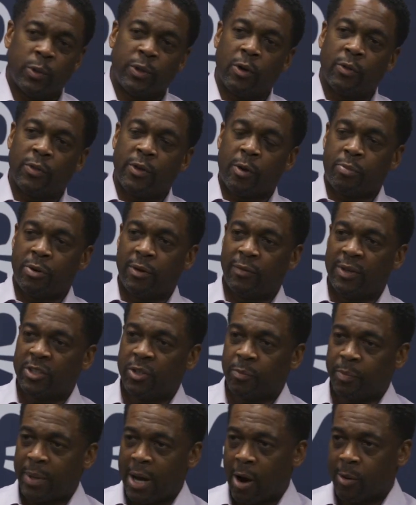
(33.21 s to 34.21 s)
We know there are
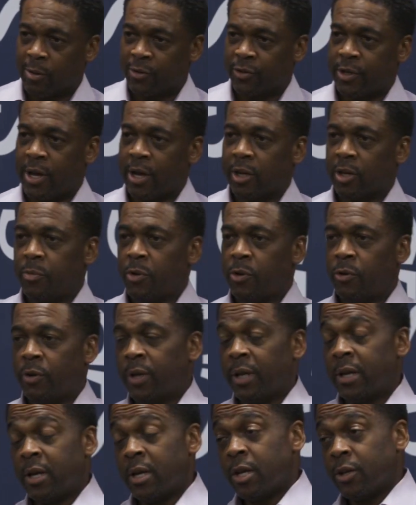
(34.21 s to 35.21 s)
privilege and powers in our
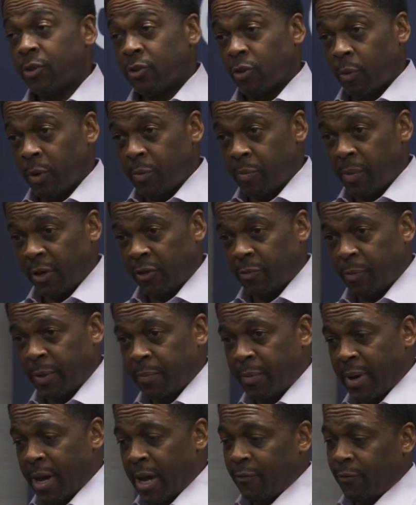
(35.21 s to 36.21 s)
community, so we must be
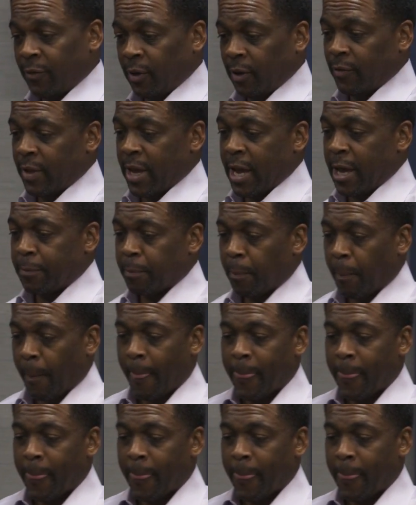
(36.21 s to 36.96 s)
mindful of that.